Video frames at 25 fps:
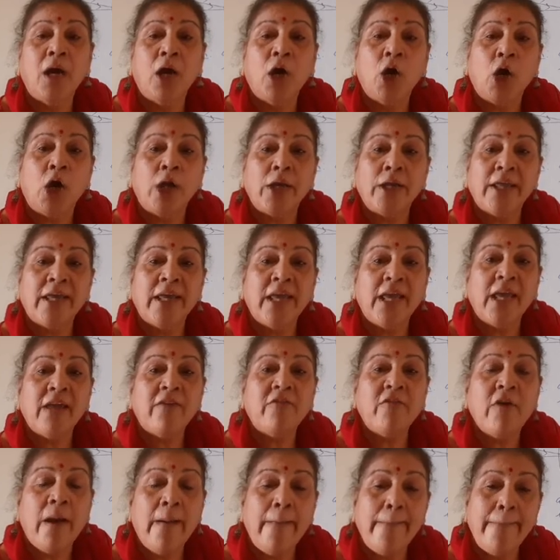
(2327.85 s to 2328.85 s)

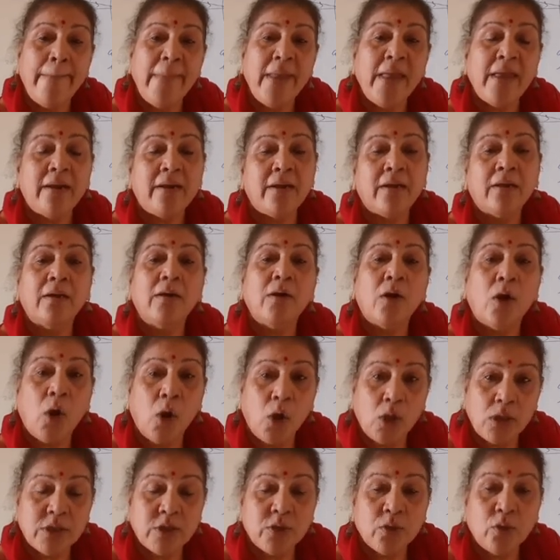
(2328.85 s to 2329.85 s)
concave mirror
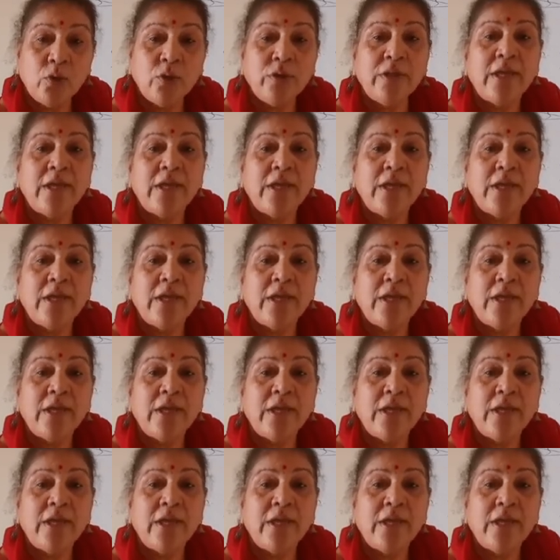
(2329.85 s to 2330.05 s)
also,